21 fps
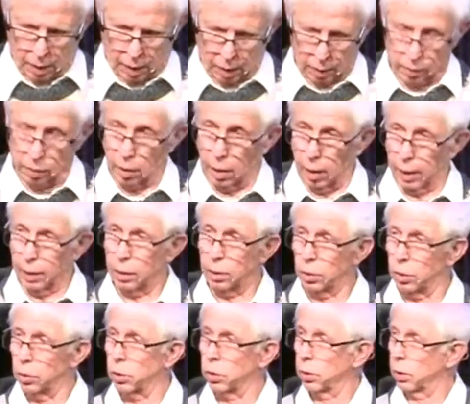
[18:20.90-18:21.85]
Tonight
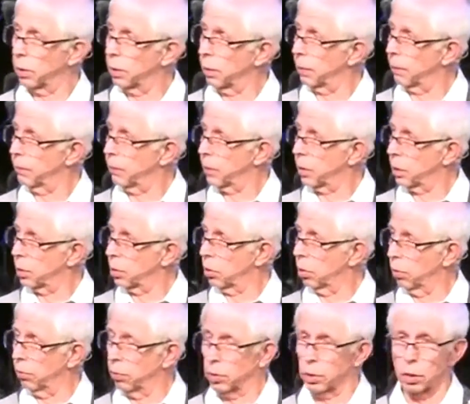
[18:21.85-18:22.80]
there's a
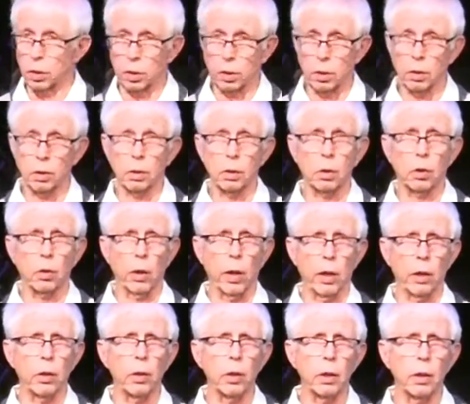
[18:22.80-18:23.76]
service at the
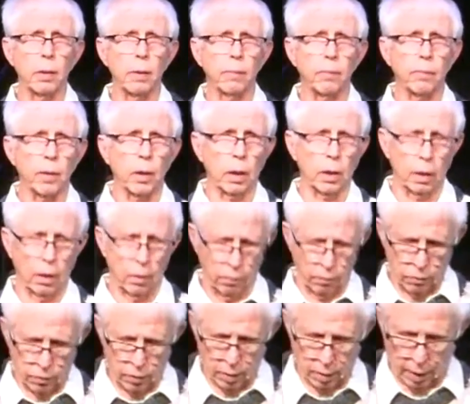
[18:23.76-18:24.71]
Cranert
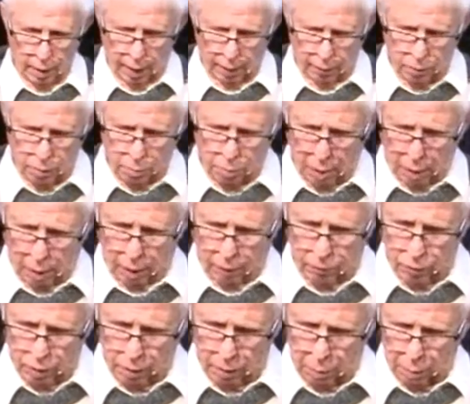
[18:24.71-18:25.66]
that I've been part
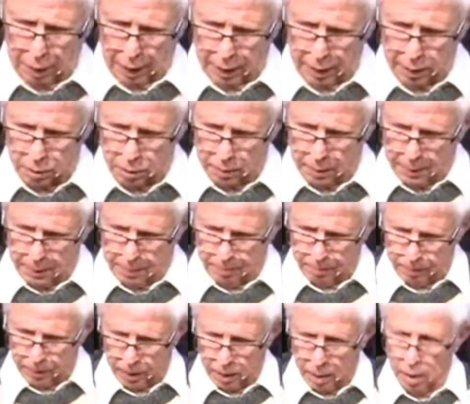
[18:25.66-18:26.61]
of in the past.
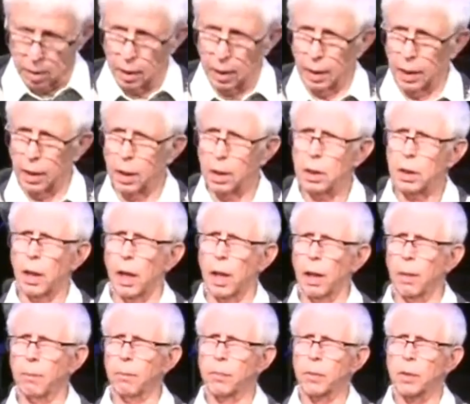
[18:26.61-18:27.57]

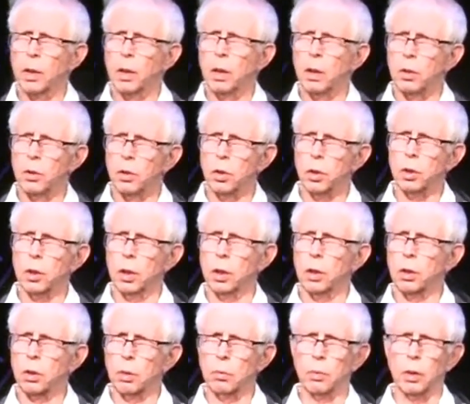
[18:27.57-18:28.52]
Anytime, just
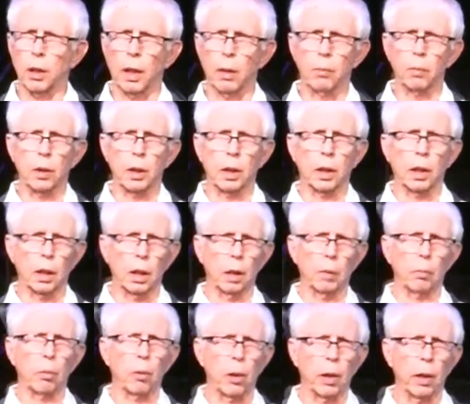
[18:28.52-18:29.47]
spend some time thinking
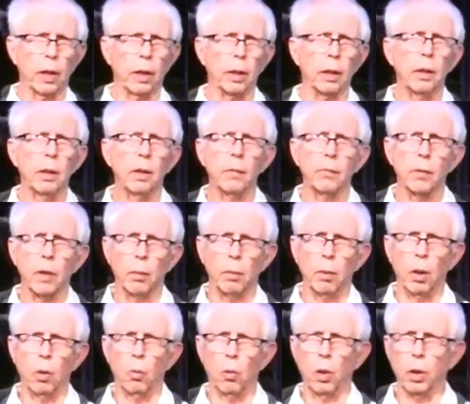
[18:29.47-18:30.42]
and praying
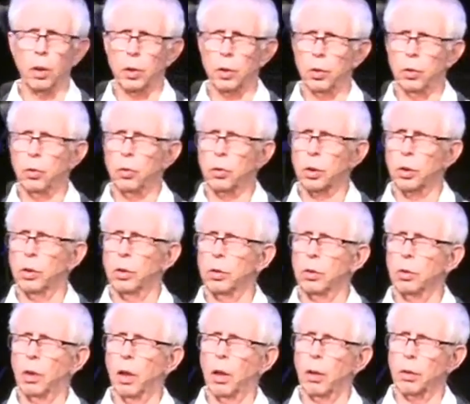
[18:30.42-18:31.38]
about what you can
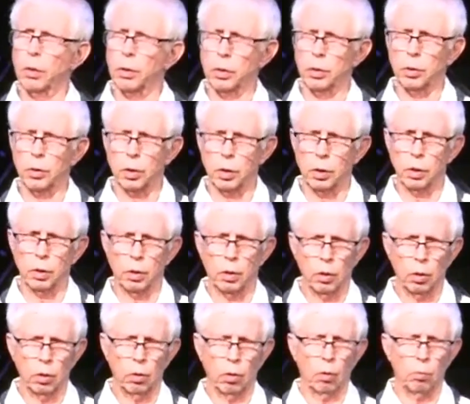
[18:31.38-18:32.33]
do, how you
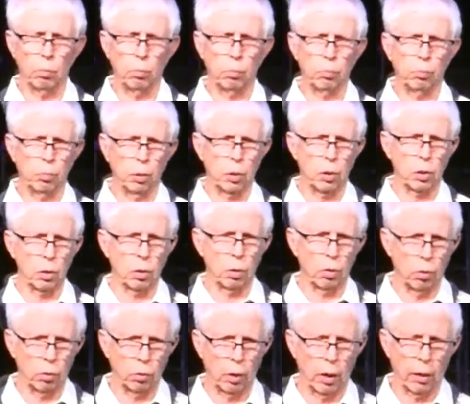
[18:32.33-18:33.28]
can put your
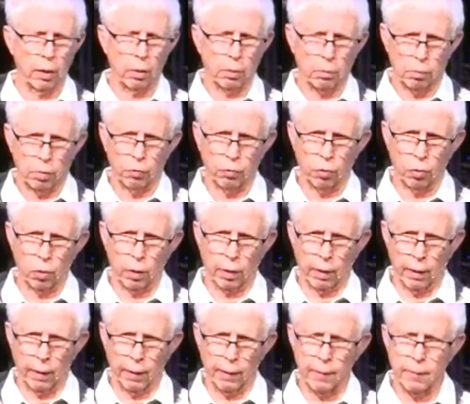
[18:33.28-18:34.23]
own heart before
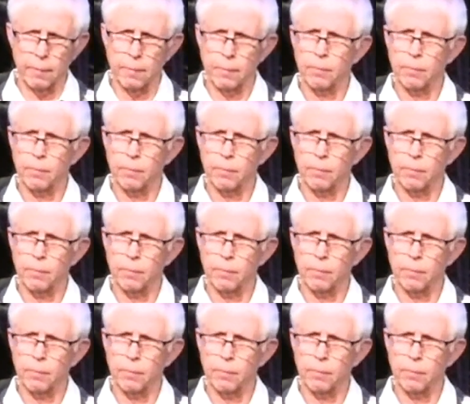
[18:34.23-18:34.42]
God